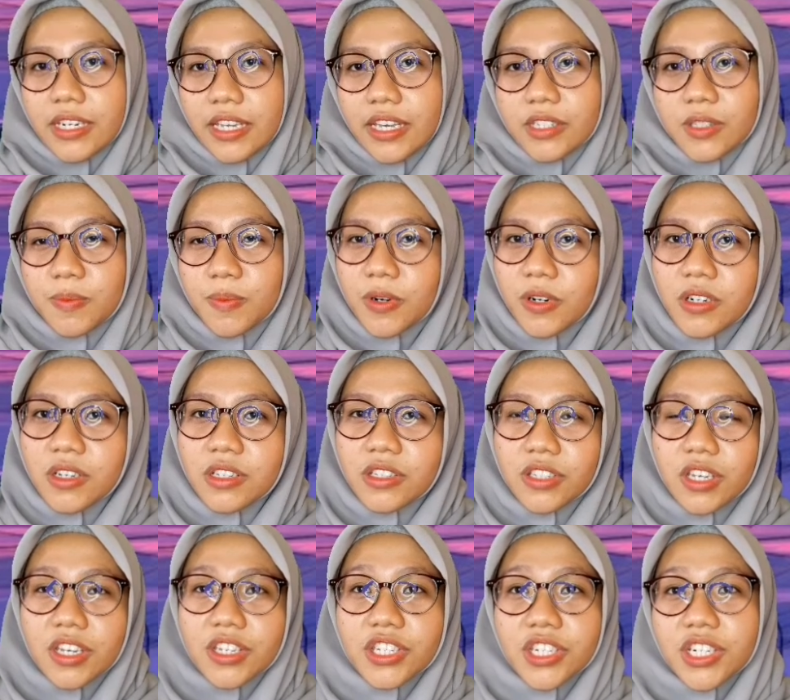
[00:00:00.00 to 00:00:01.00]
Is
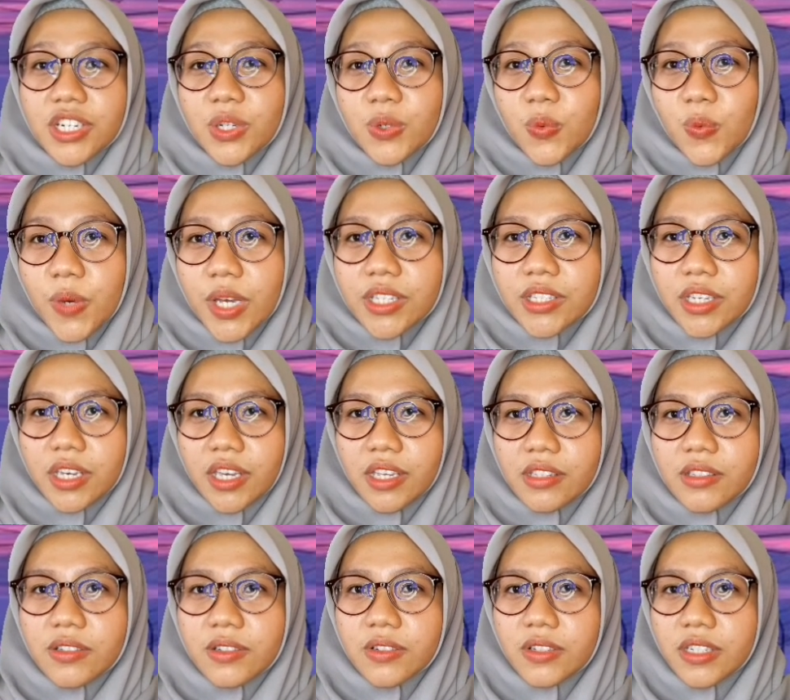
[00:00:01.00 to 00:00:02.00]
pronunciation, which
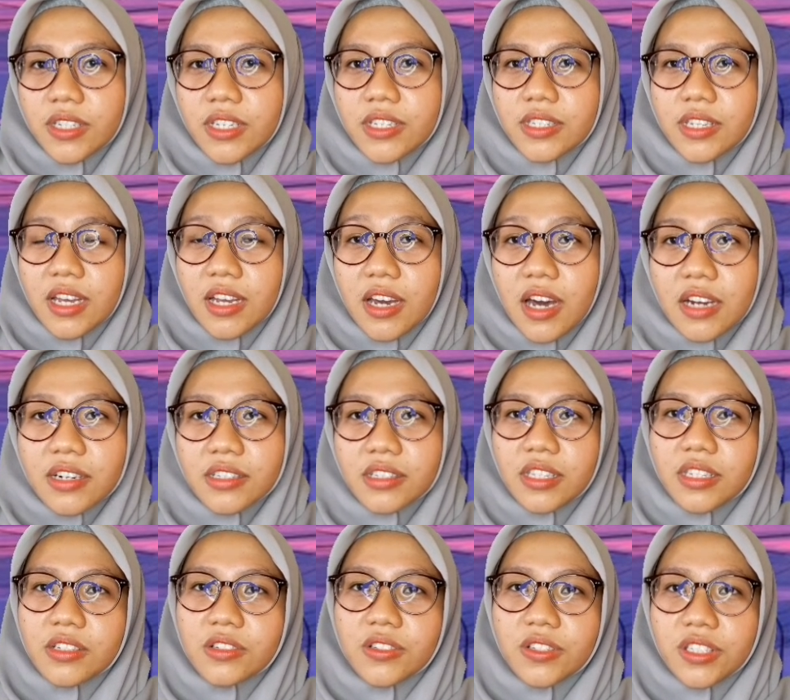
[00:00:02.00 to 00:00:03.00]
includes
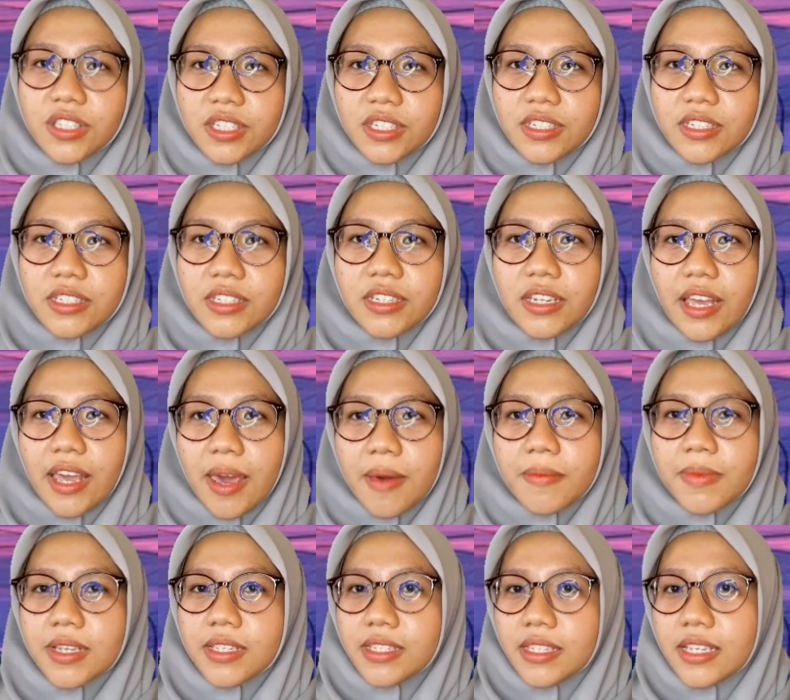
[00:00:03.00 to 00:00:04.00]
articulation,
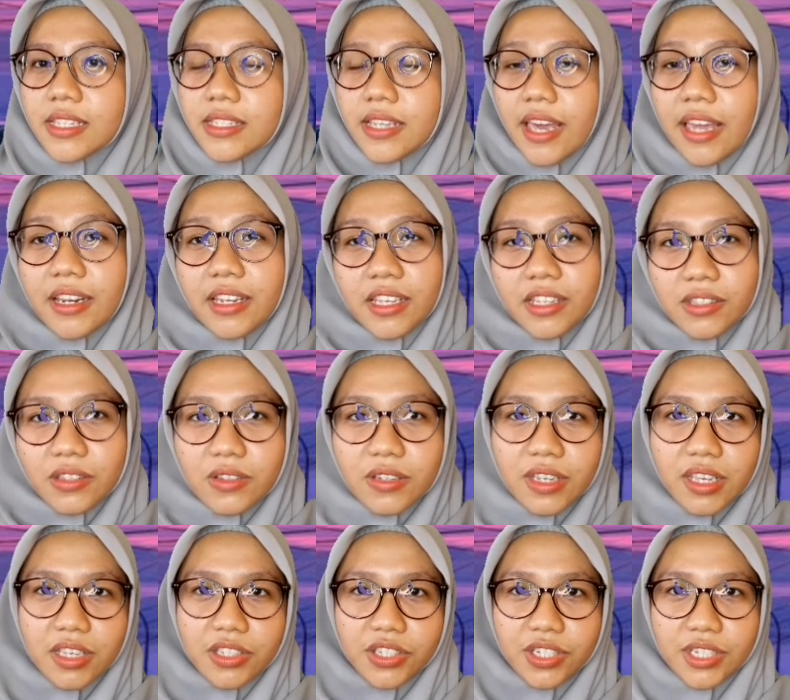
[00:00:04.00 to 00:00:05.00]
emphasis, and
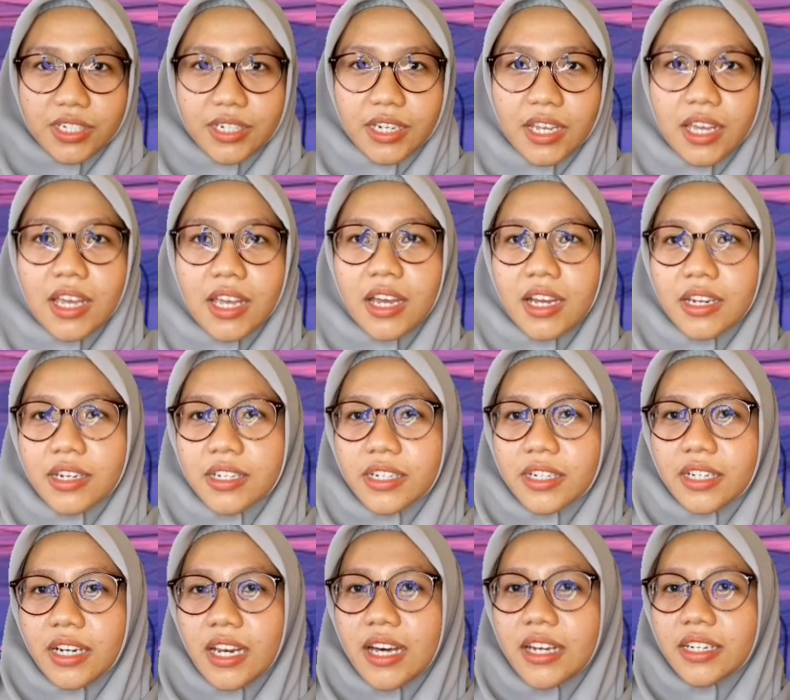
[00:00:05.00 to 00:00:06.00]
intonation. The
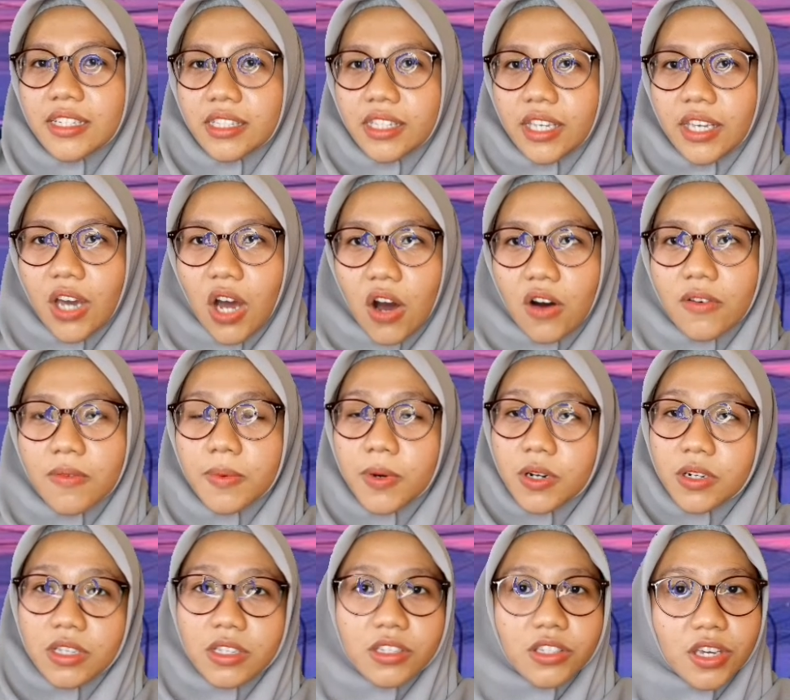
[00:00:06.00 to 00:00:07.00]
clarity of
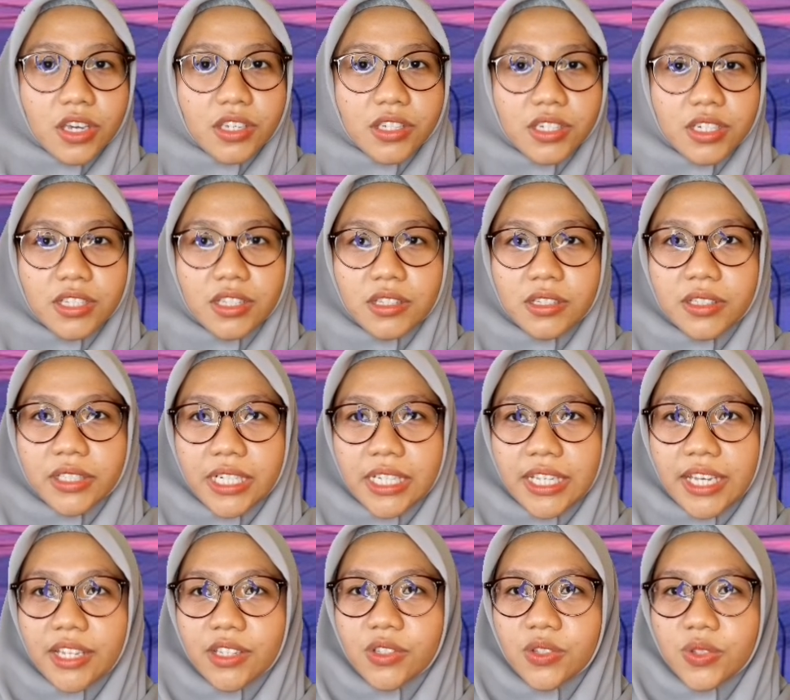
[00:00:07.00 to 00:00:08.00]
pronunciation
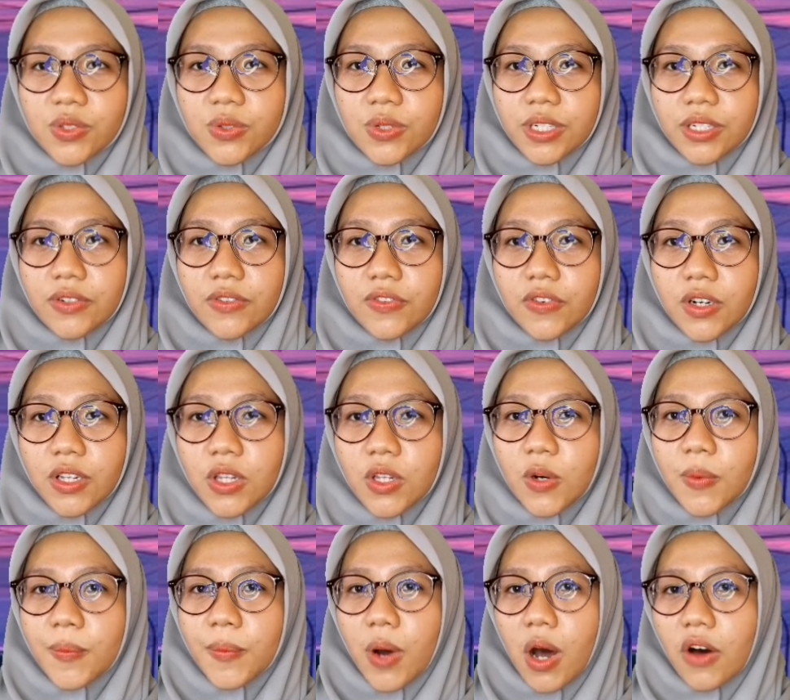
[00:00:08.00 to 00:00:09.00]
relates to the
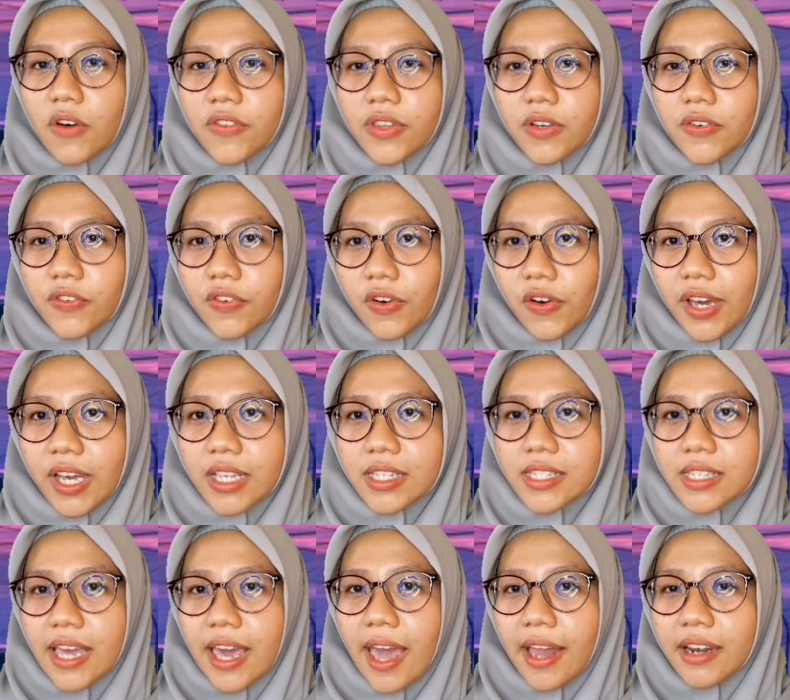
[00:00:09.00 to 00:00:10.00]
volume of the voice
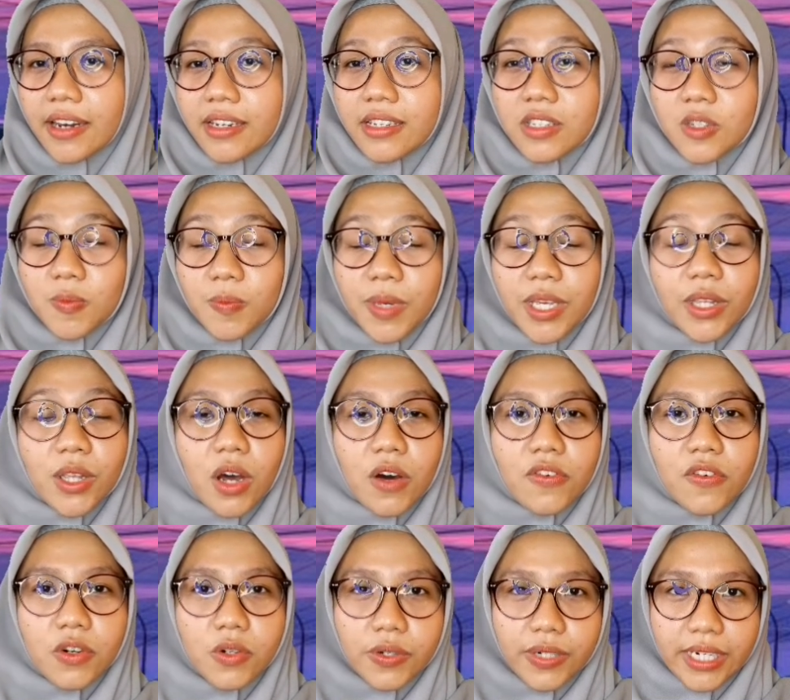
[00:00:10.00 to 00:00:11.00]
and the speed of
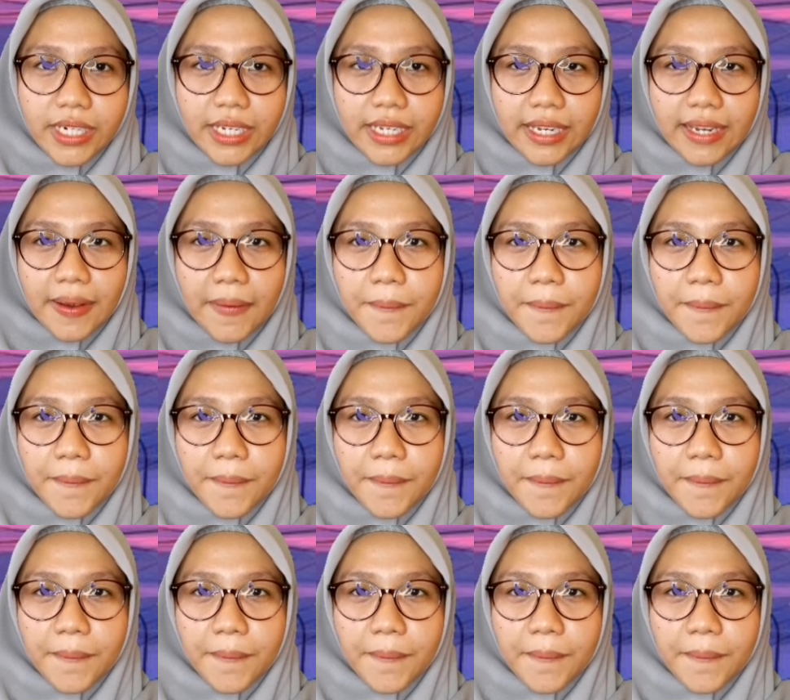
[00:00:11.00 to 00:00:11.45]
reading.